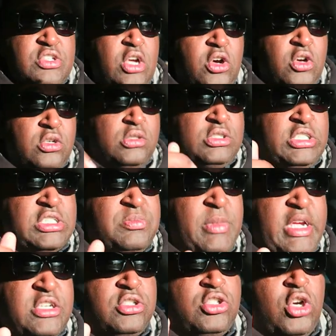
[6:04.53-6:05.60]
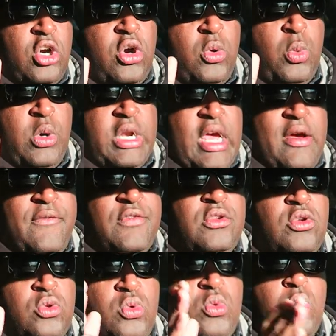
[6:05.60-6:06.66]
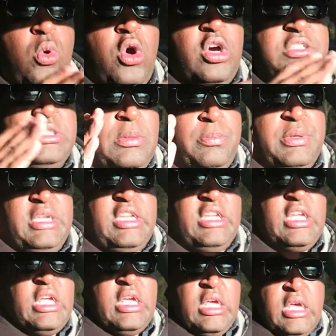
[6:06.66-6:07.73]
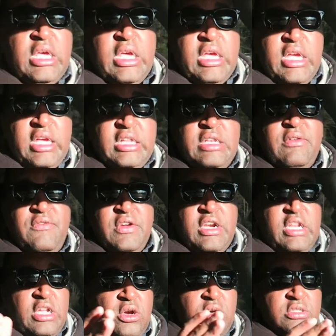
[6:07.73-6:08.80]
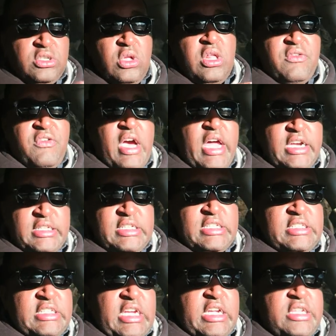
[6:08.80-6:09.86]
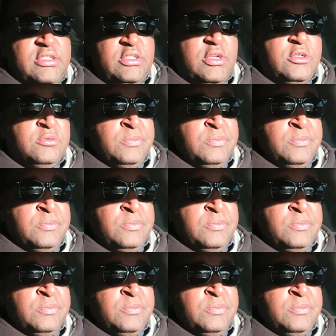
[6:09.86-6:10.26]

So just make sure whatever you want to be in the video is only five to 10 seconds.